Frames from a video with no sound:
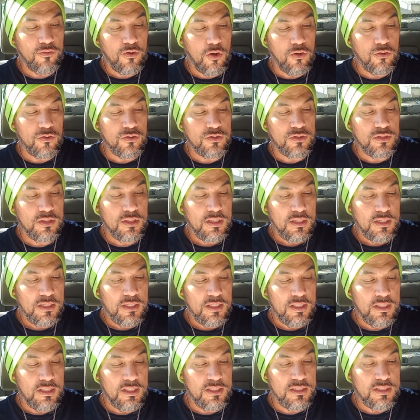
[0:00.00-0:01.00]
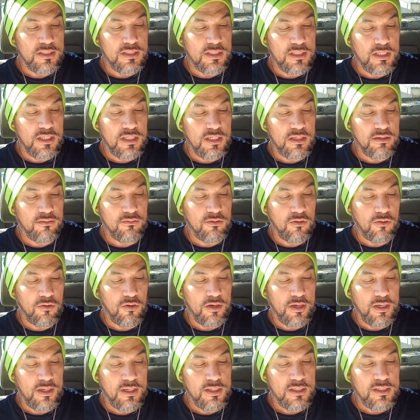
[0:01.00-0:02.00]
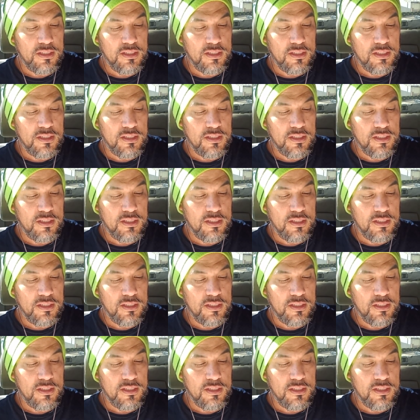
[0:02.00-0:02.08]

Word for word: hosts. He is the King of glory.